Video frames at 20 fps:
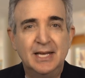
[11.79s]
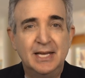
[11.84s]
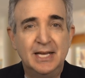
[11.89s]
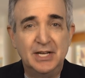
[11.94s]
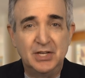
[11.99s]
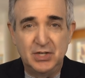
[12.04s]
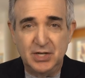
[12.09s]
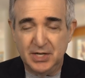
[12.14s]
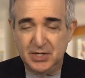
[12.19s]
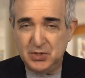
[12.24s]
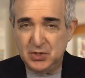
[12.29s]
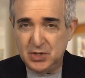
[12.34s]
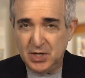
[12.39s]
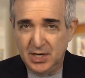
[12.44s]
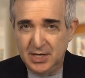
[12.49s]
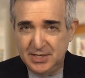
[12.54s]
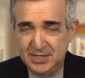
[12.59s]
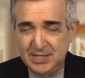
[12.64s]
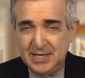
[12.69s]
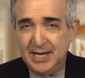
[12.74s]
It does
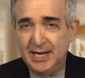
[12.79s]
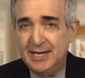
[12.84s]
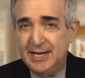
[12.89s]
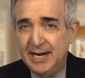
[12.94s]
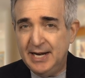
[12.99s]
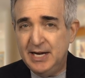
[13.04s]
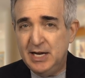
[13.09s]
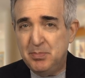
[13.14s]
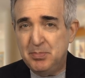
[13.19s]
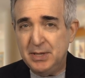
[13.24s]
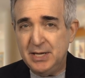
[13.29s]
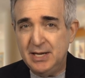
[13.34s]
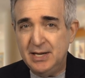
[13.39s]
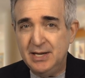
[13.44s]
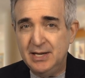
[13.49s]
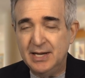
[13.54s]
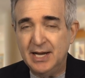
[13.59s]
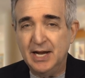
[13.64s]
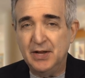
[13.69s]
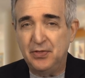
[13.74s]

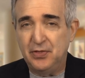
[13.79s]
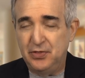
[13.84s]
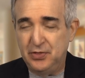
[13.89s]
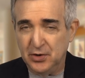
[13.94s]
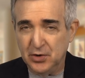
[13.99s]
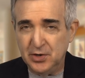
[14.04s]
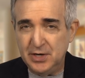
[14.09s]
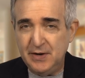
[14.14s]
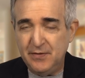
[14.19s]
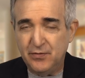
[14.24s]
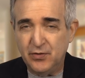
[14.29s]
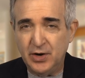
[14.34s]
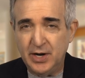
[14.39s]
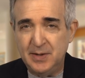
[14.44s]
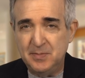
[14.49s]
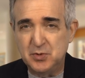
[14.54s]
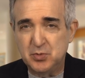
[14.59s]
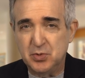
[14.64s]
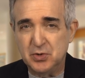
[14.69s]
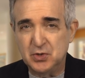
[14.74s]
1080p at 30
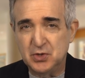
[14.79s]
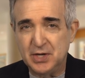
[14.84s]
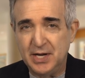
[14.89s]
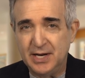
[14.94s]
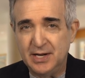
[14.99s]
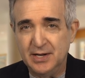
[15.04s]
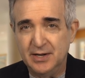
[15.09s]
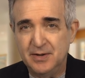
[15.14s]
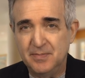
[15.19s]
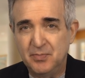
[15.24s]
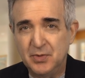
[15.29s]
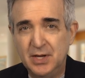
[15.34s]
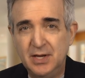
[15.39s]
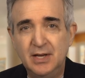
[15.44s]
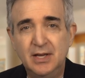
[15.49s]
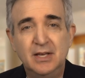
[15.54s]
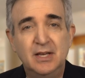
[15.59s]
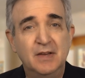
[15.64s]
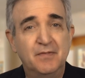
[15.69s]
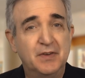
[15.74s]
frames per second.
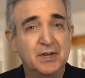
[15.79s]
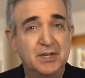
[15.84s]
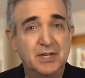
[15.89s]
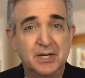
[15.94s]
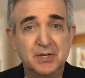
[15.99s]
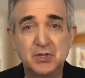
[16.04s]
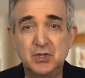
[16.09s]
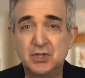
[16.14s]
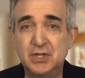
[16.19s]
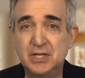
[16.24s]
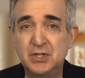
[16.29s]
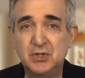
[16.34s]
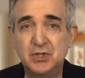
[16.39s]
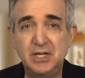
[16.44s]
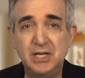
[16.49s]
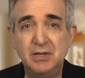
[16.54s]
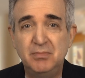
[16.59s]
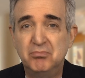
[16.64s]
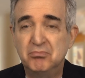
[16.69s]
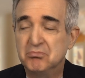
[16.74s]
If it does
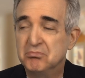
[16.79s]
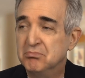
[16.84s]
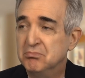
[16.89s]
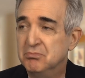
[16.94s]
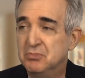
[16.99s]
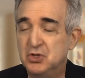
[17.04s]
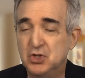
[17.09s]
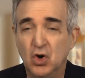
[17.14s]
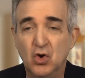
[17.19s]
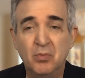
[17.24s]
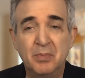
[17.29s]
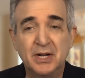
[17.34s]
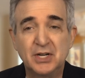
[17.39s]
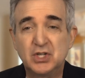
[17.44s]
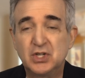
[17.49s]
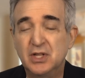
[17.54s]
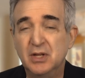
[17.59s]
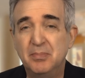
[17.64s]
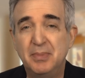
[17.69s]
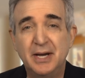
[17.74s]
60, so
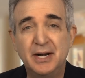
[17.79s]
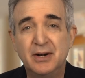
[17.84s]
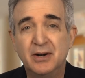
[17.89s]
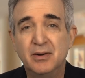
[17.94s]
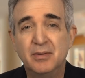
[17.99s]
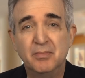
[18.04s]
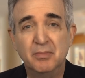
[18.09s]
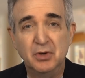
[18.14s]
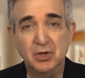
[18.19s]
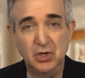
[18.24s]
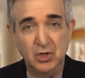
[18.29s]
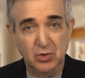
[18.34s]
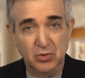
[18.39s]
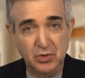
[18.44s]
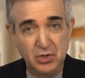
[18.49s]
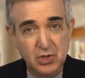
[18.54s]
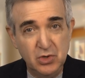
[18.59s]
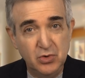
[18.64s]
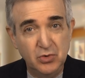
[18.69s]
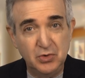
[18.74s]
much the better,
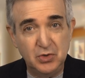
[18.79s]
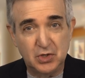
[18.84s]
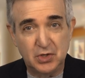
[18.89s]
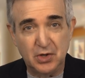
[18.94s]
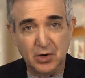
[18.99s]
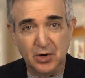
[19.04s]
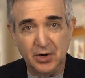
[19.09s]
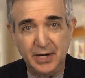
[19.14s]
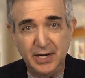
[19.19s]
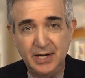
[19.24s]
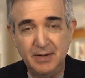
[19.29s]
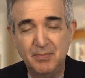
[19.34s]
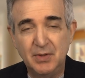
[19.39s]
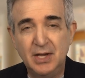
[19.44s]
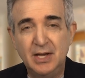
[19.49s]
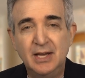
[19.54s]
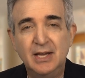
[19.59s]
you'll use 30.